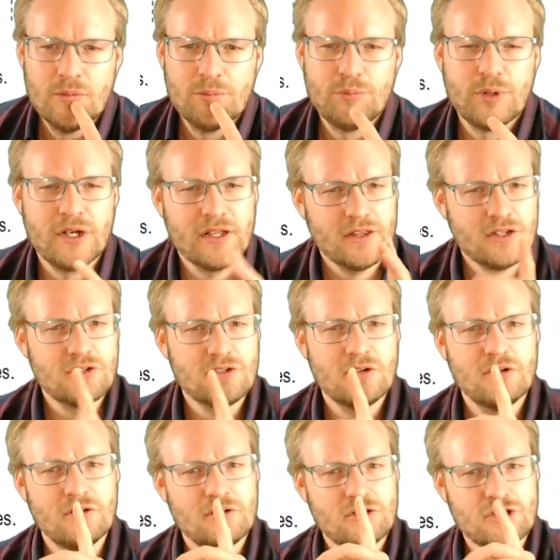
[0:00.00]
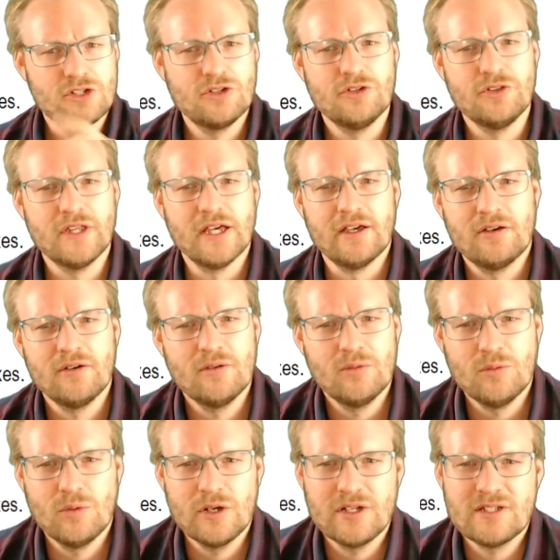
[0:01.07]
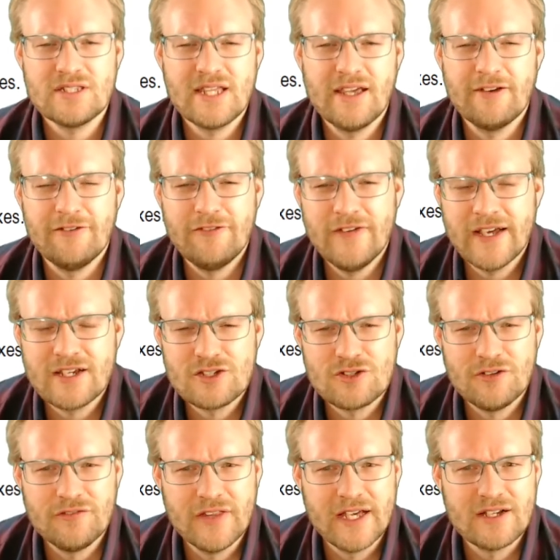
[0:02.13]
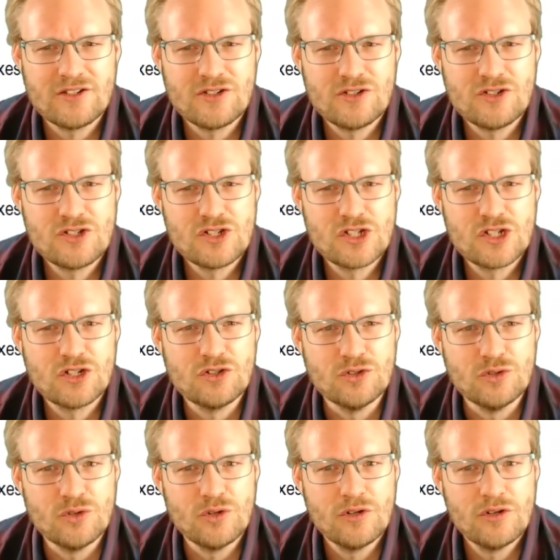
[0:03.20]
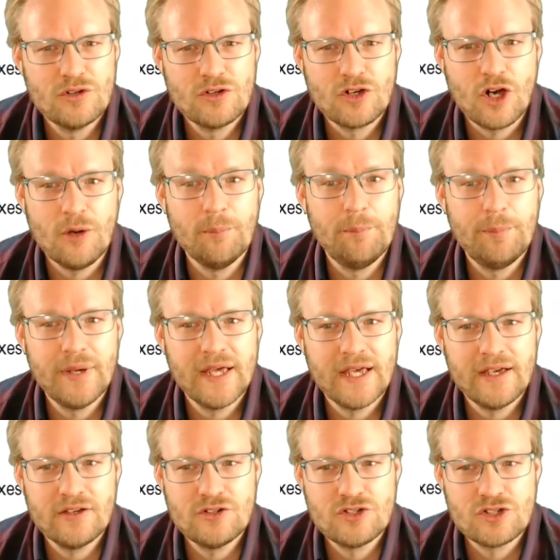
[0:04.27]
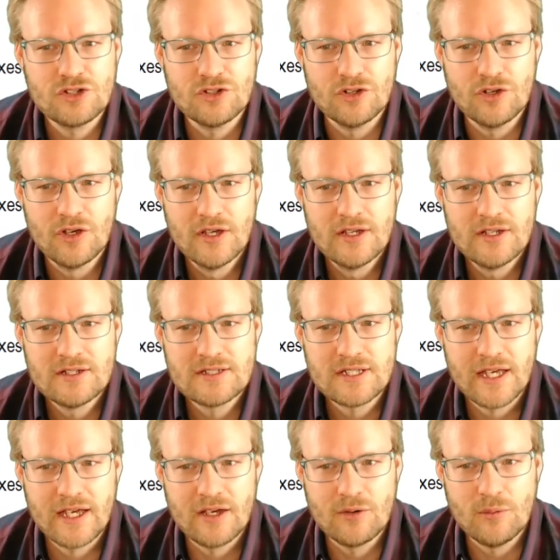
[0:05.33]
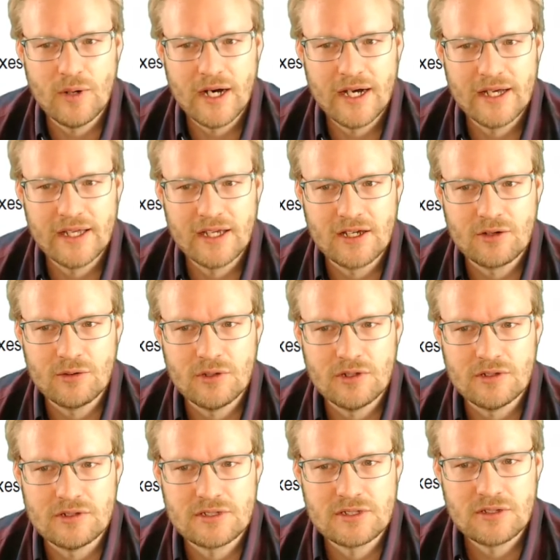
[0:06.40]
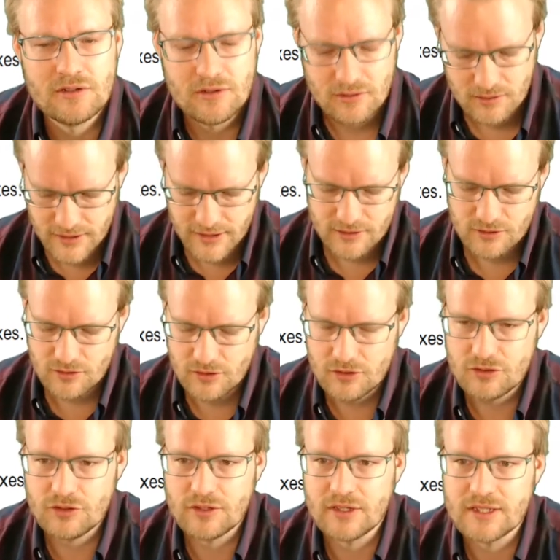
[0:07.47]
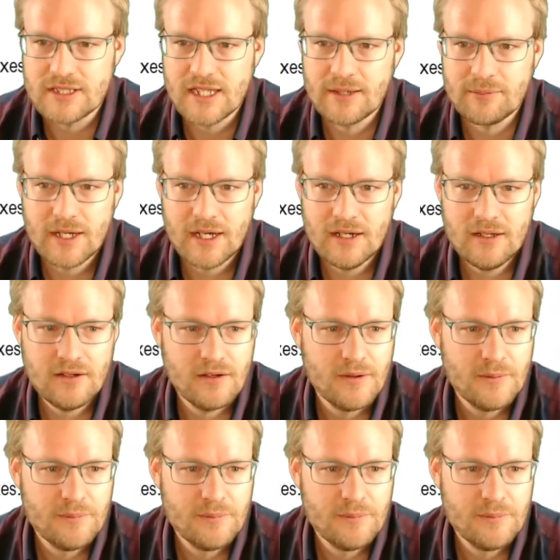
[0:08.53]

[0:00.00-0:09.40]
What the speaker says: Putting the 2 there, what is the effect of that 2 compared to, say, y equals, let's not do it in the same color.